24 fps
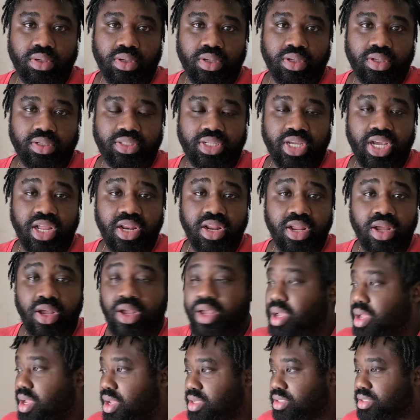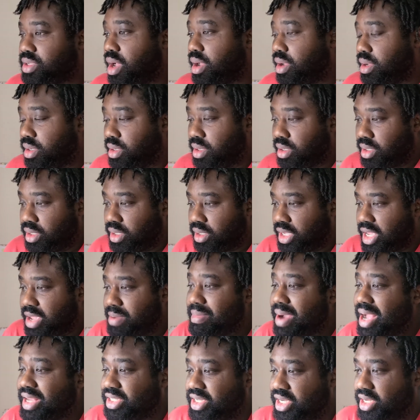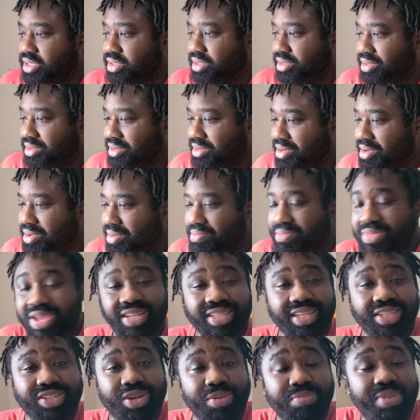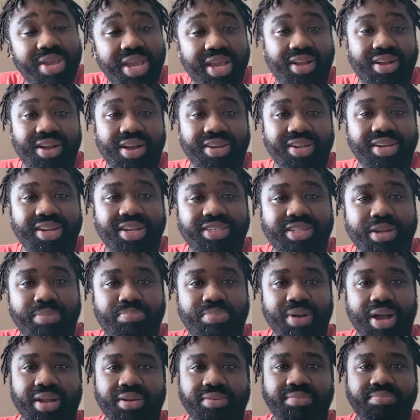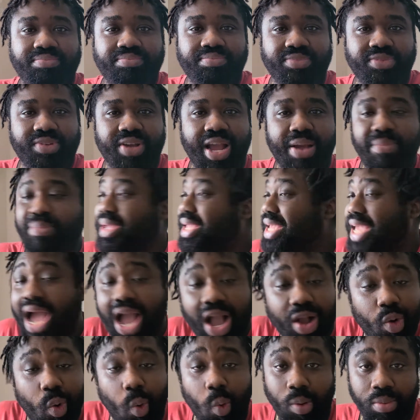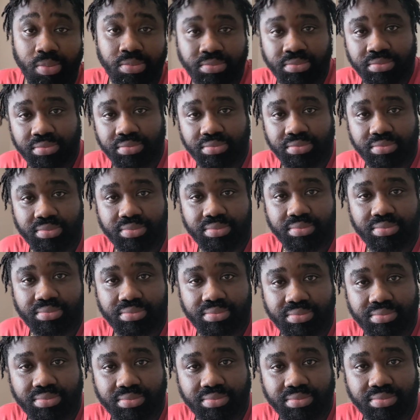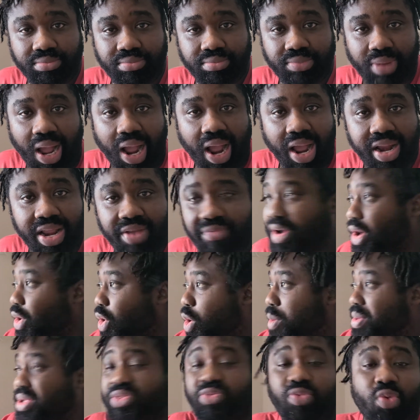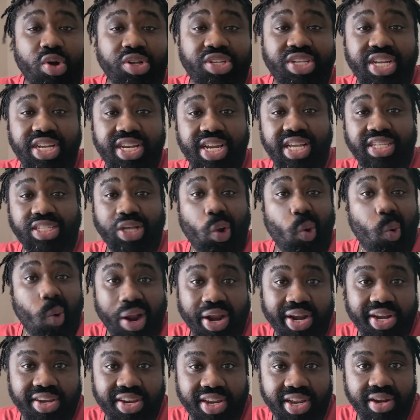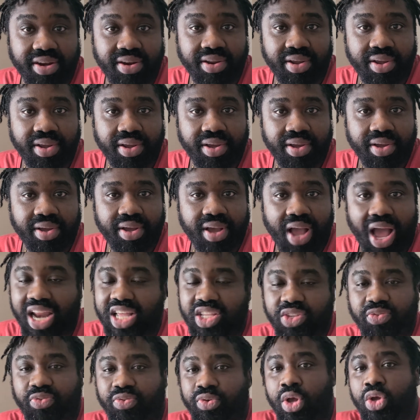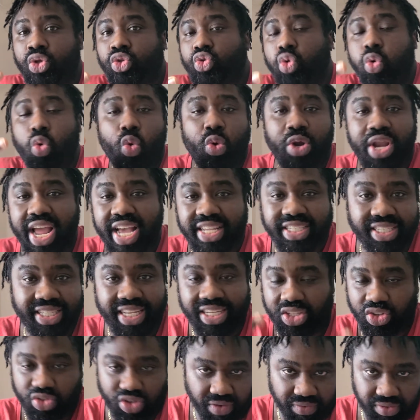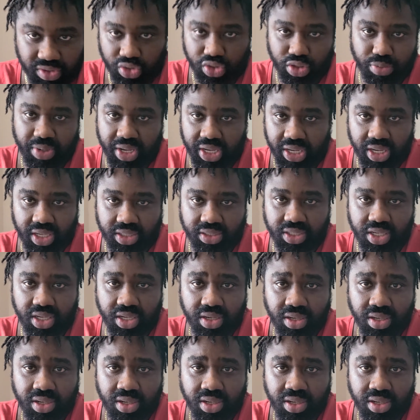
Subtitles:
See? So imagine me as a Jamaican in a Japan. Right? But can't go. Right? If I go home, it's 14 days of quarantine. And it's 2 days it takes to travel to Jamaica. See?